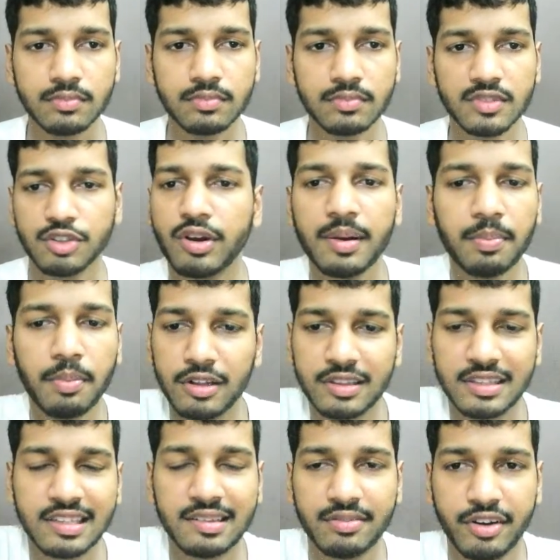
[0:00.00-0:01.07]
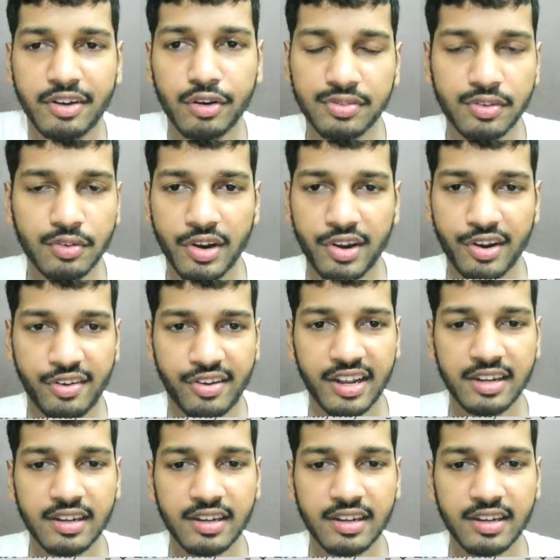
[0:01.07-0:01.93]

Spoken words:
You can pause this video if you want to read.